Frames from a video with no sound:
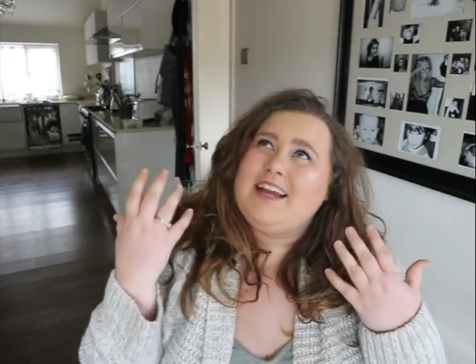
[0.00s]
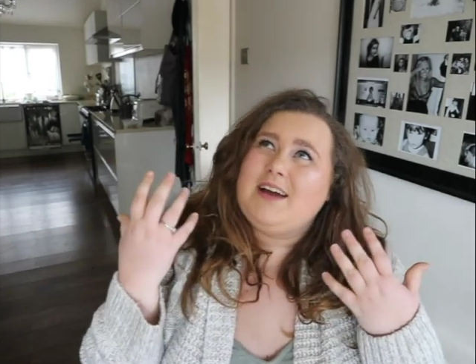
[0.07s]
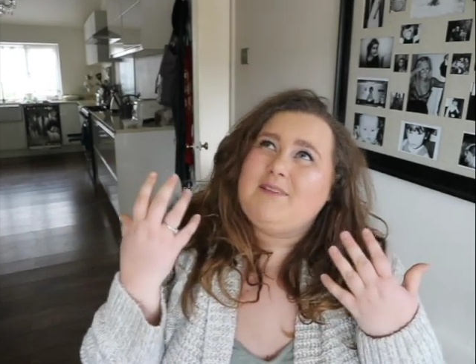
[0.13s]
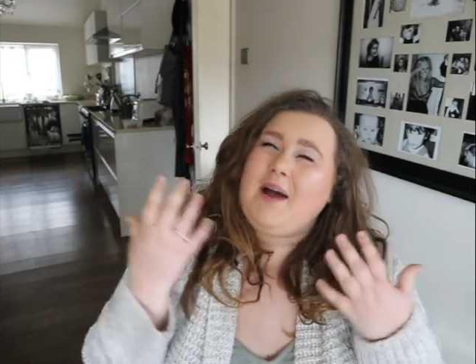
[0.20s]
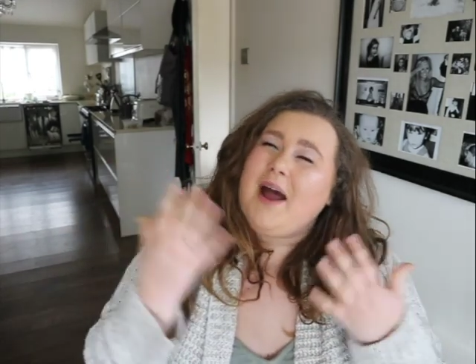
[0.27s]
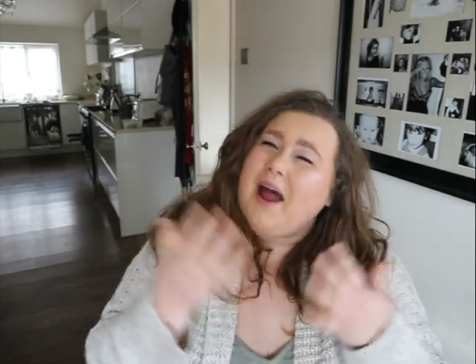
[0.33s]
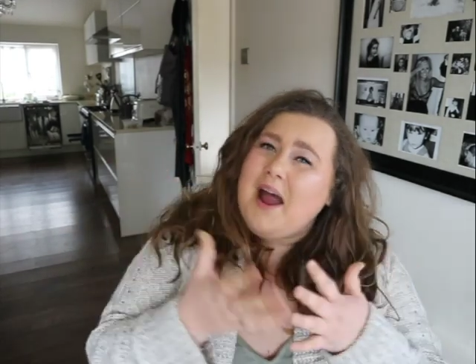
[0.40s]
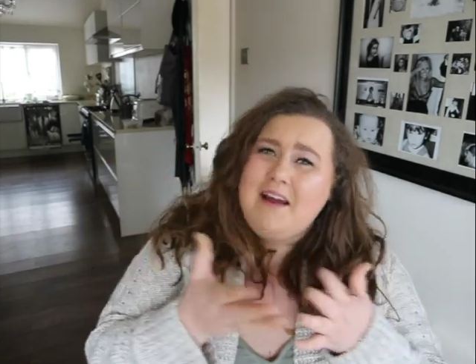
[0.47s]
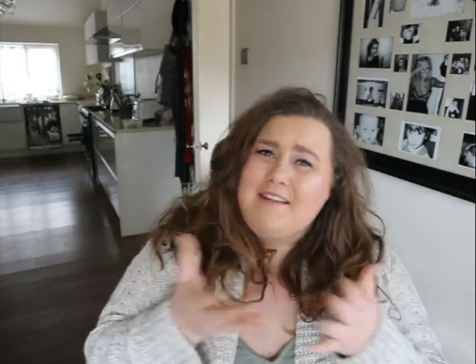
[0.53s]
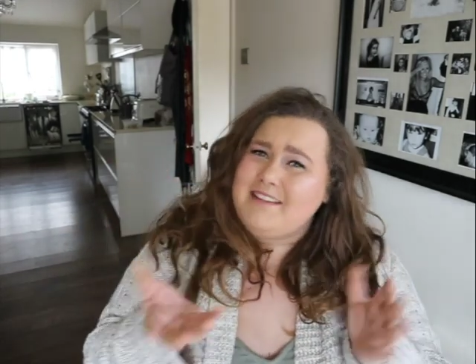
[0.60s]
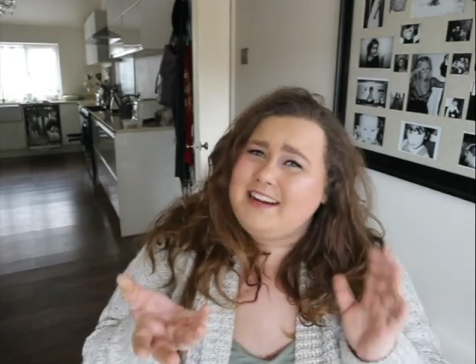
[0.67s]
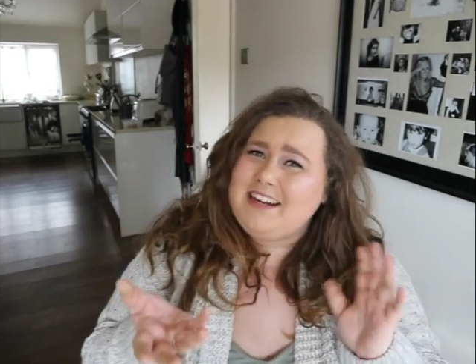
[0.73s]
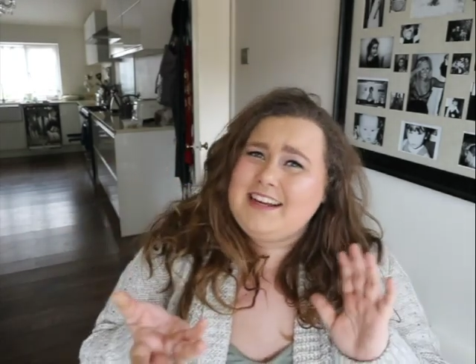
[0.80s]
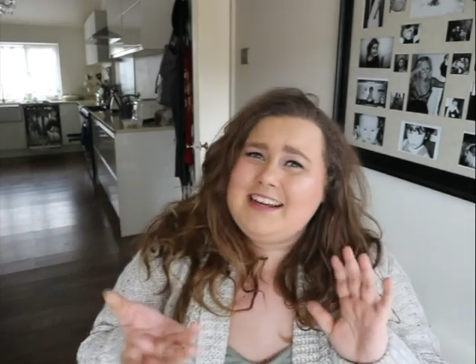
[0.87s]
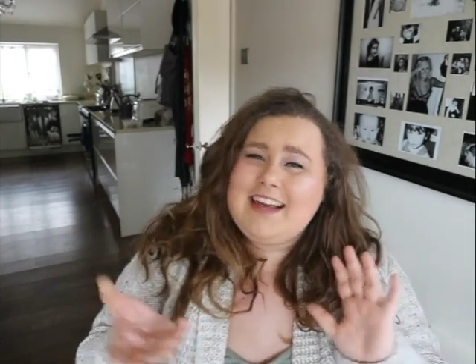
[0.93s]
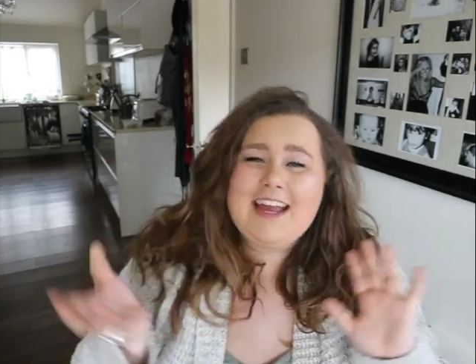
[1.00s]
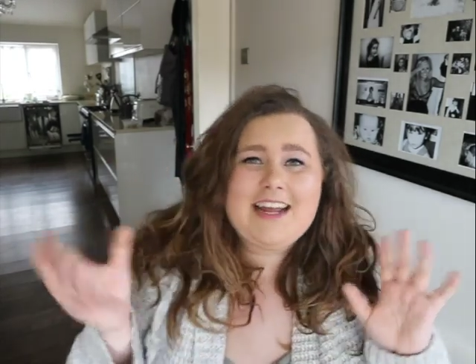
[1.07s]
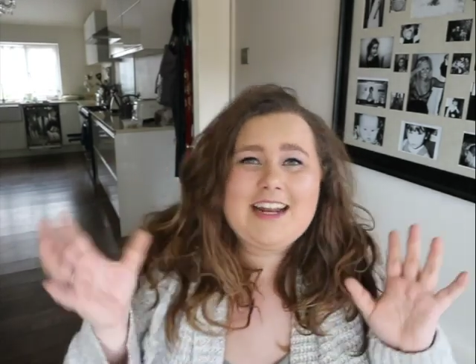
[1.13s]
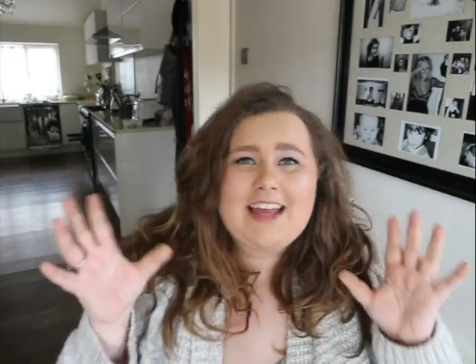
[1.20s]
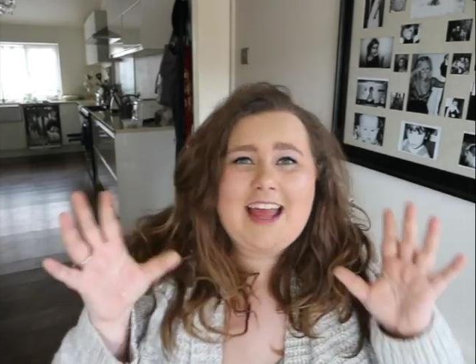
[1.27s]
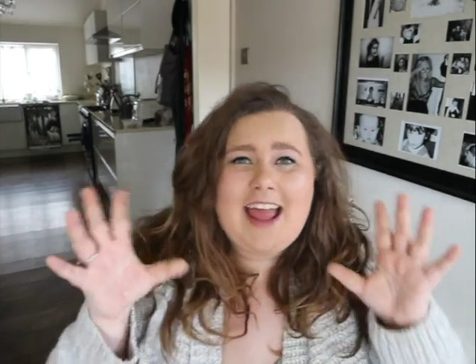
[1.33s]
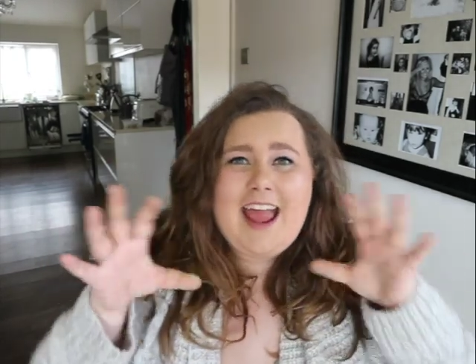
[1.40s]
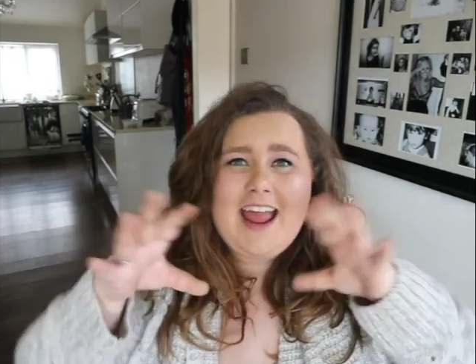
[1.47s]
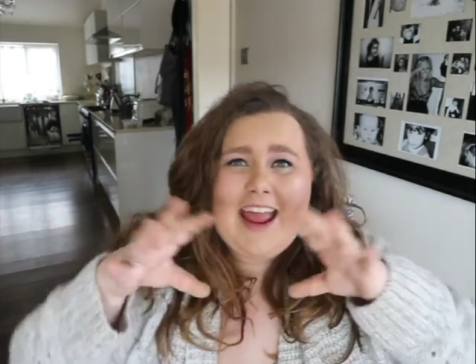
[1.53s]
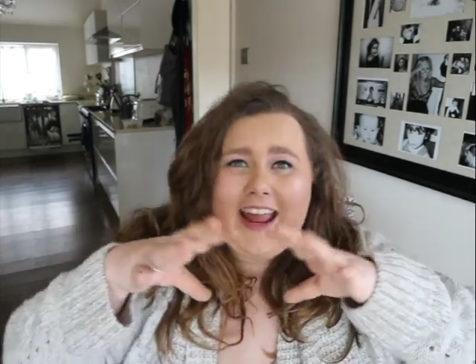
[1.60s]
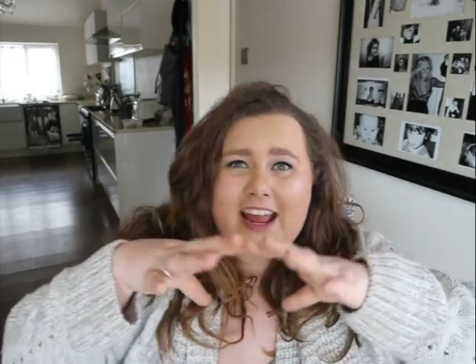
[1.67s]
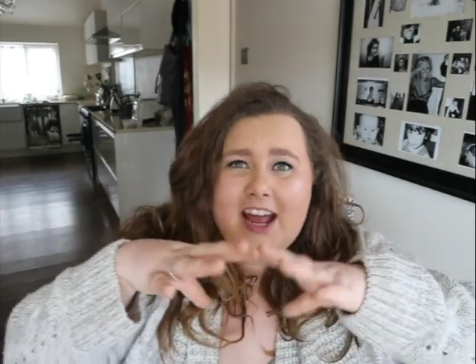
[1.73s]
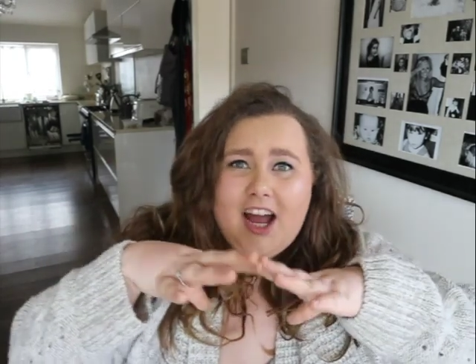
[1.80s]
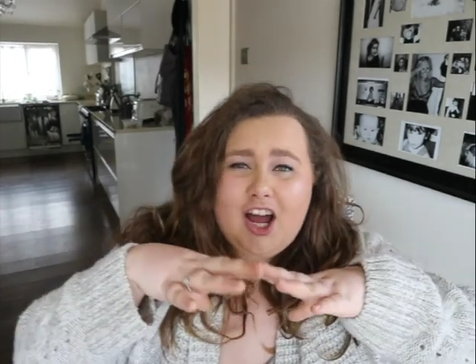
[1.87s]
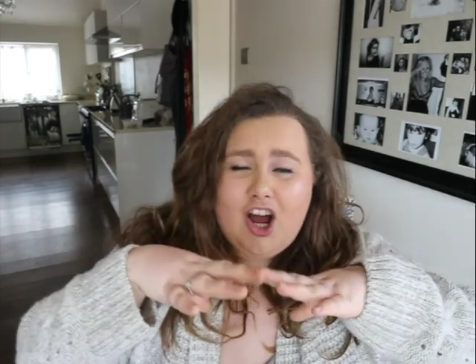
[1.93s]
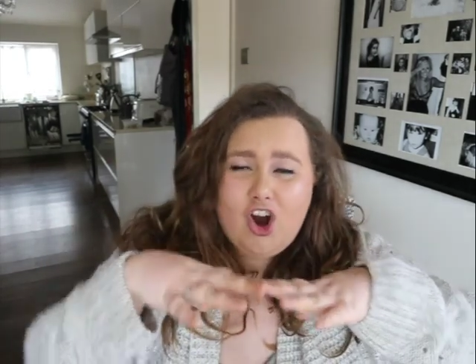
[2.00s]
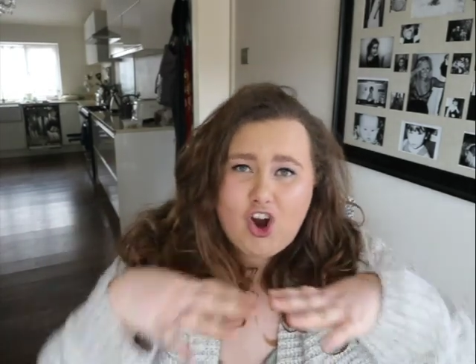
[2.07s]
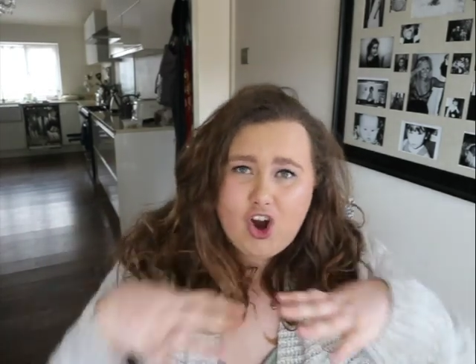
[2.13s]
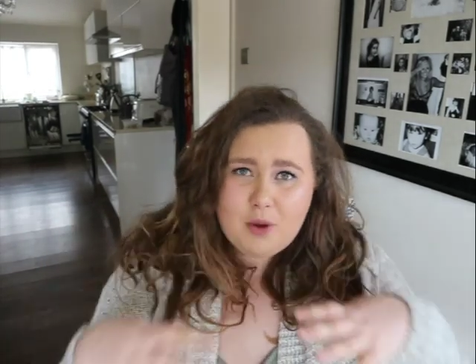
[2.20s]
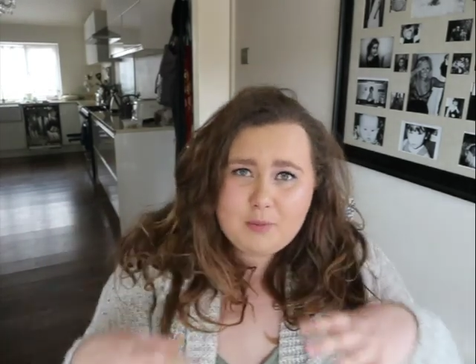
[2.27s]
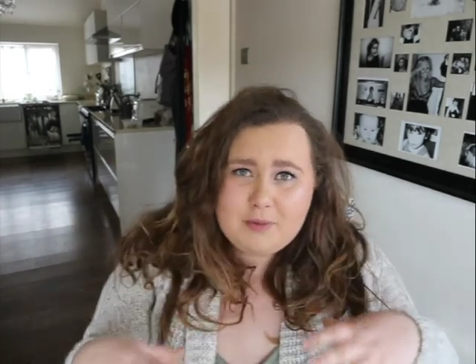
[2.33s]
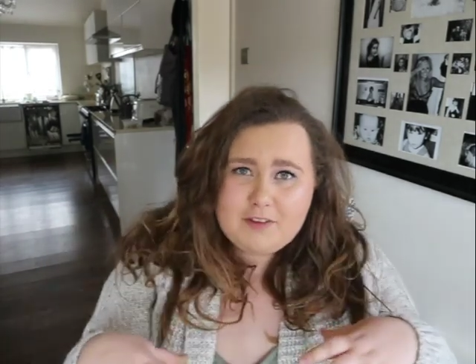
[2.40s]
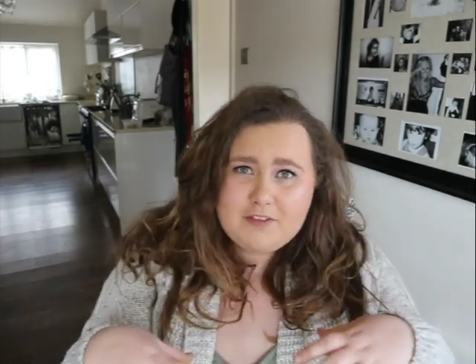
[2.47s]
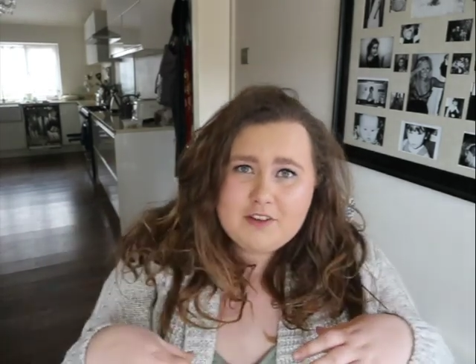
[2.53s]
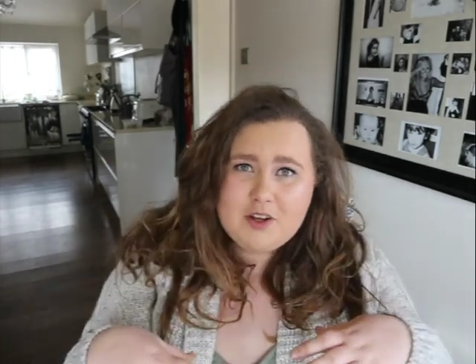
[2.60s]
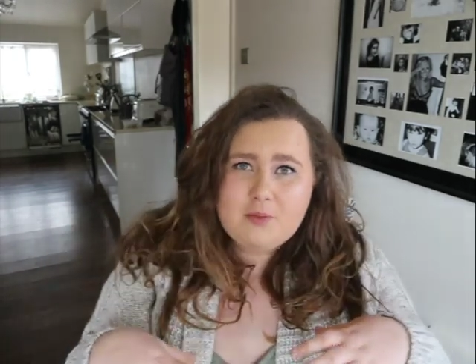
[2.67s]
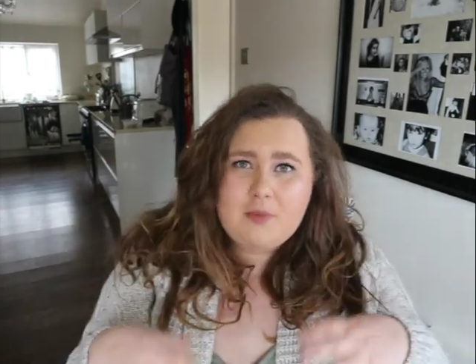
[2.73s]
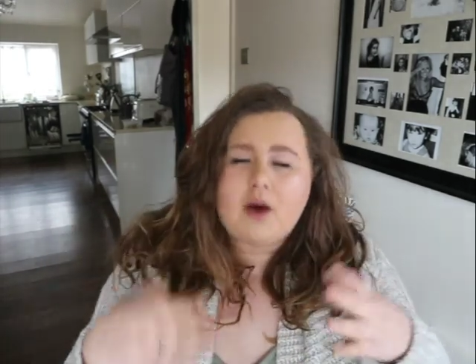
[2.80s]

apparently in a army film.